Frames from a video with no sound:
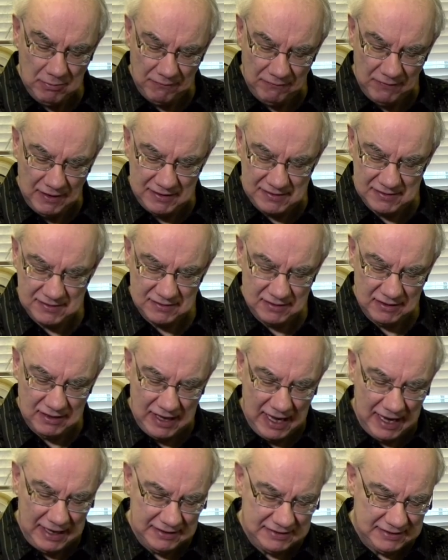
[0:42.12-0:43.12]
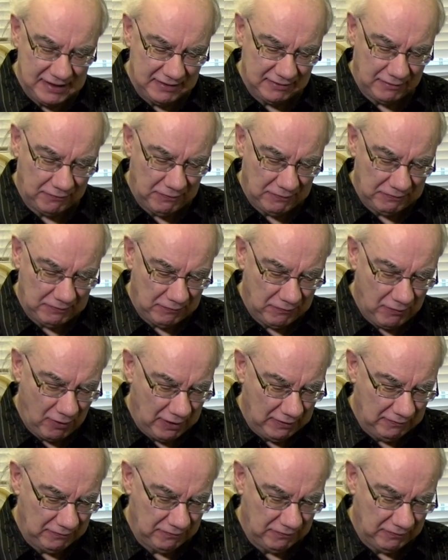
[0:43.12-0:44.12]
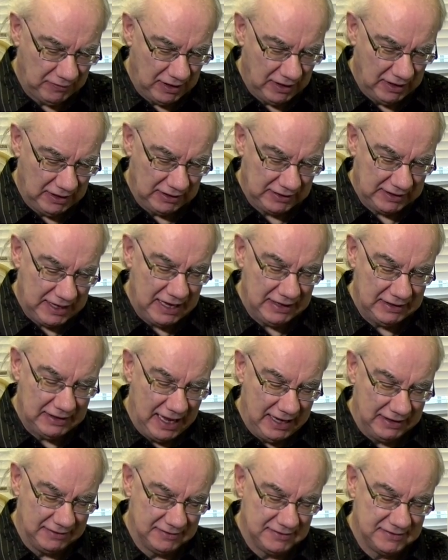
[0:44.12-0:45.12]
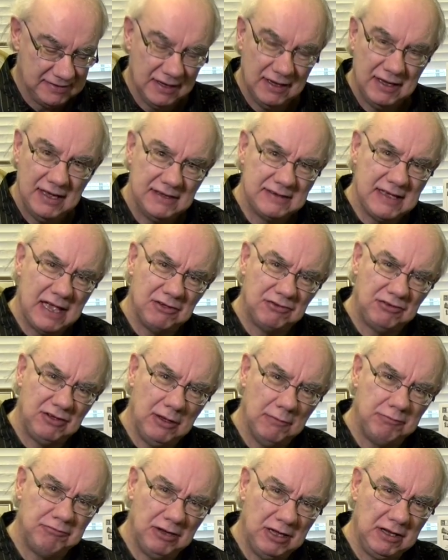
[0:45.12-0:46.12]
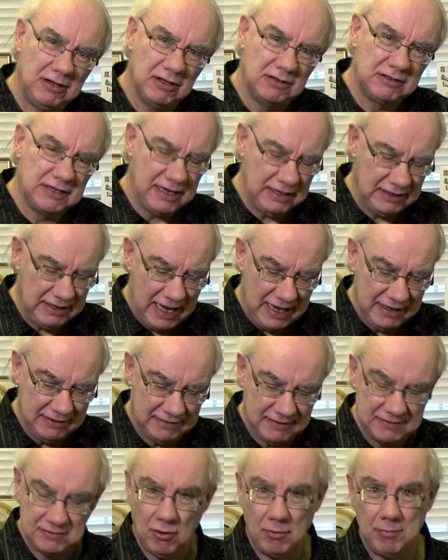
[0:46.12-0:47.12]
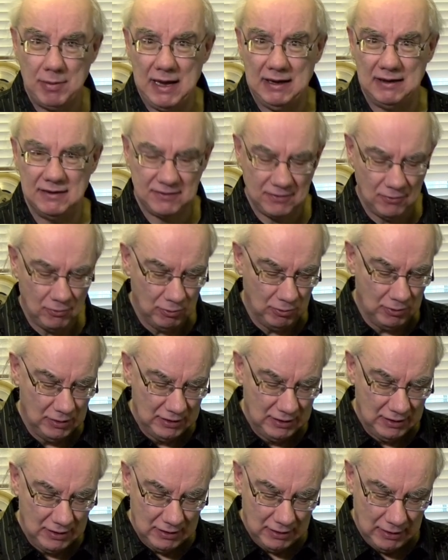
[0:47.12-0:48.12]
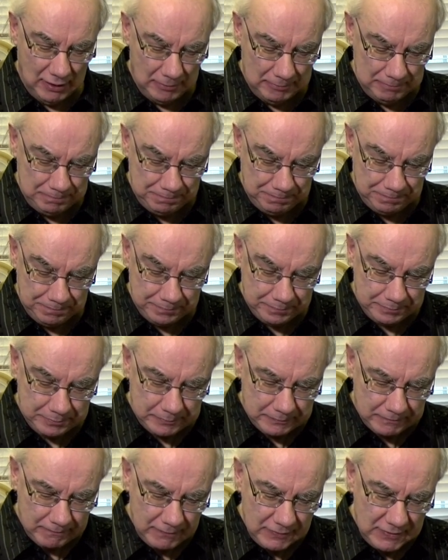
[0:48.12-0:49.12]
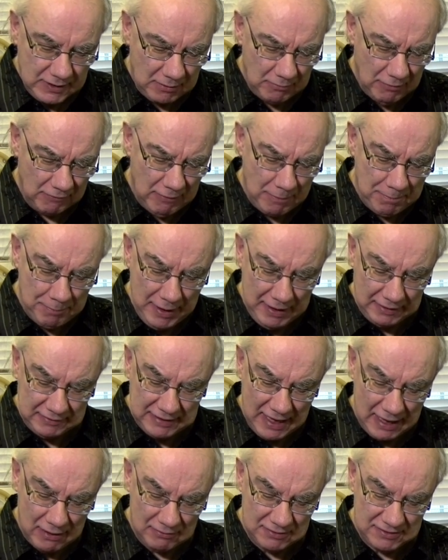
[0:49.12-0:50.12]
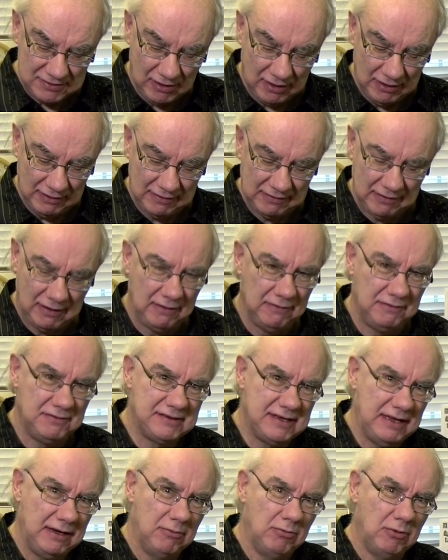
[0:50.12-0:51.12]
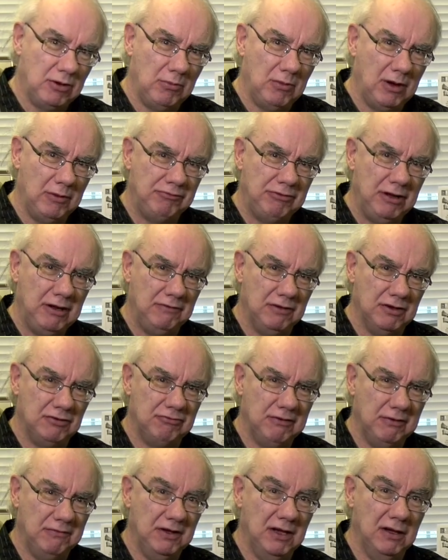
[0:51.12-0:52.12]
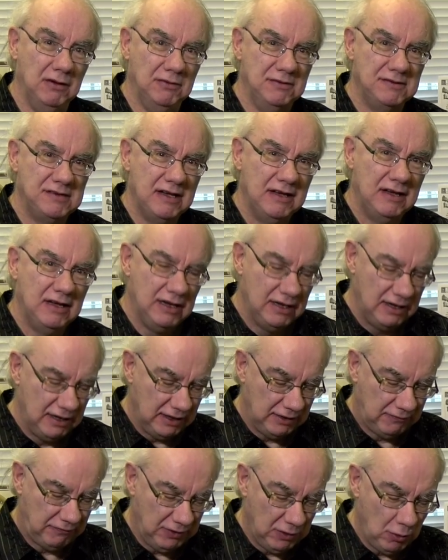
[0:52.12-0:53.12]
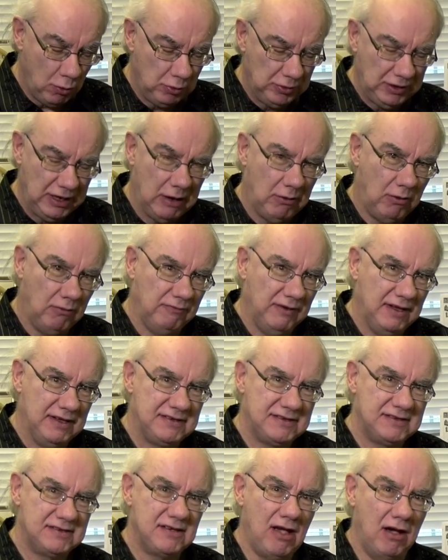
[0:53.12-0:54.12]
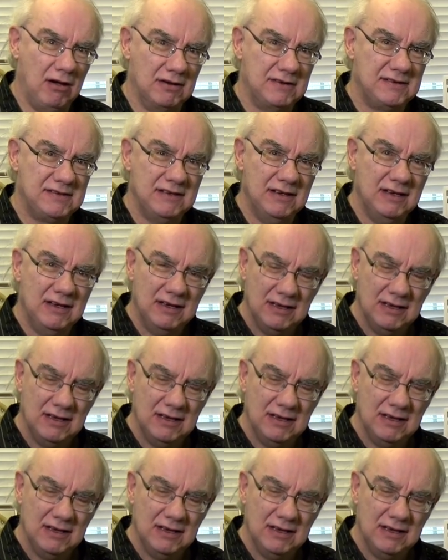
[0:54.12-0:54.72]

with this 18-55 kit lens, it's actually a pretty good kit lens. It's not bad at all. But the big downside, as I said in one of my previous reviews, is the audio on this sucks.